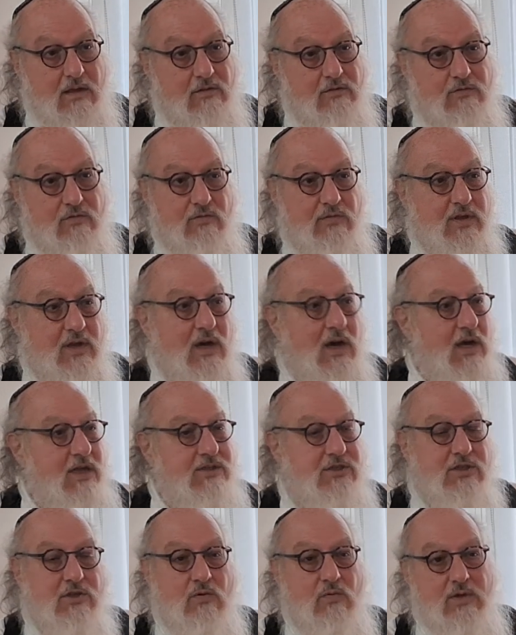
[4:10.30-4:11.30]
through the
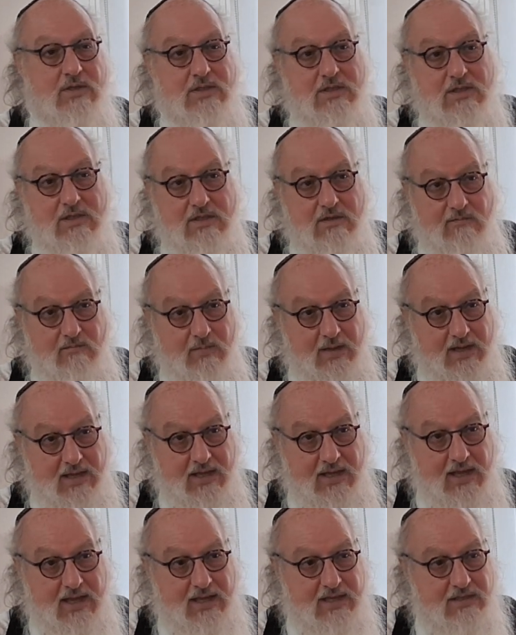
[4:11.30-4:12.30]
consequences of my
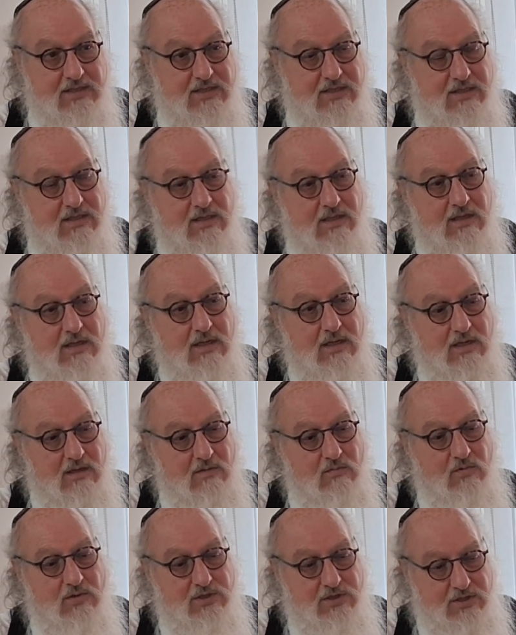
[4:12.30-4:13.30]
case,
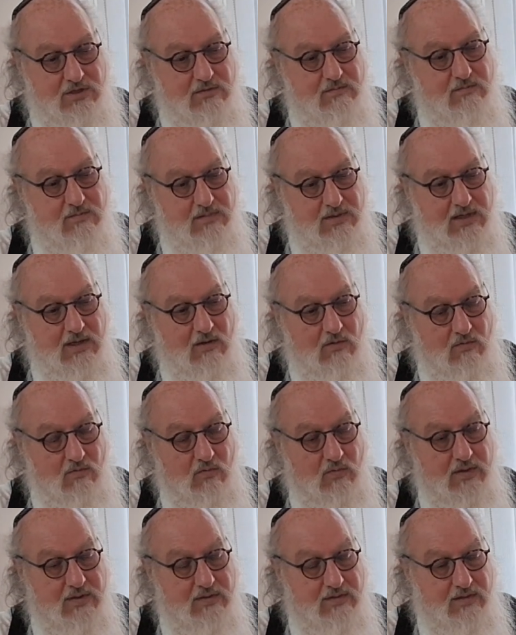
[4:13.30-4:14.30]
which dealt
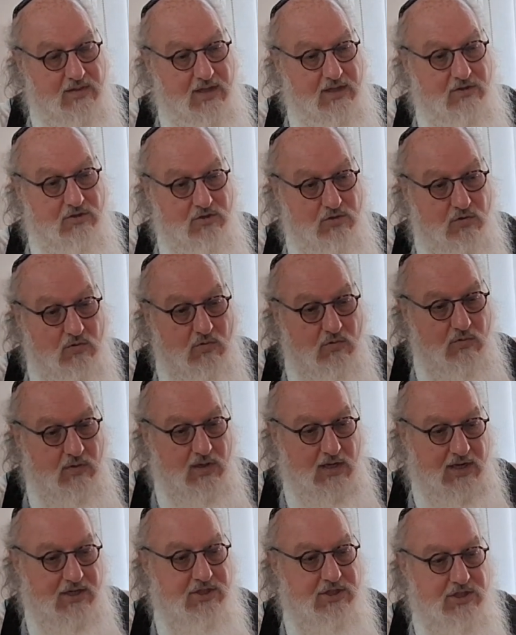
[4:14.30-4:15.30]
with the true
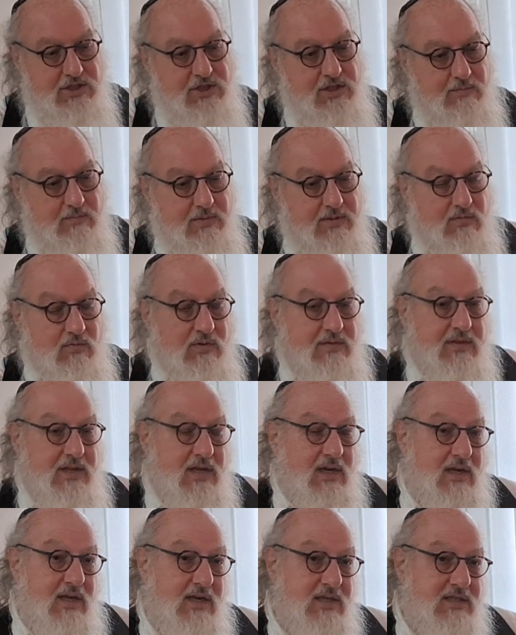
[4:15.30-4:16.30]
relationship between the
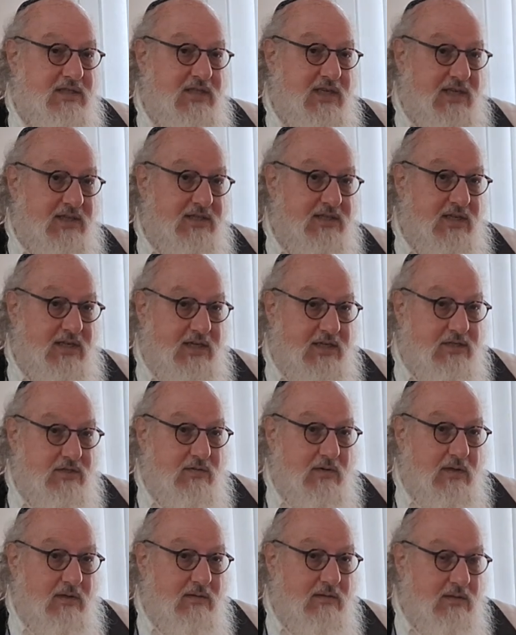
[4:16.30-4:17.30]
United States and
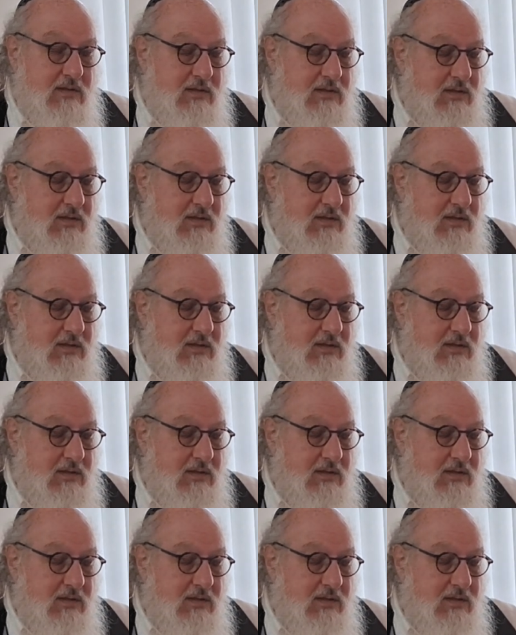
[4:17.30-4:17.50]
Israel,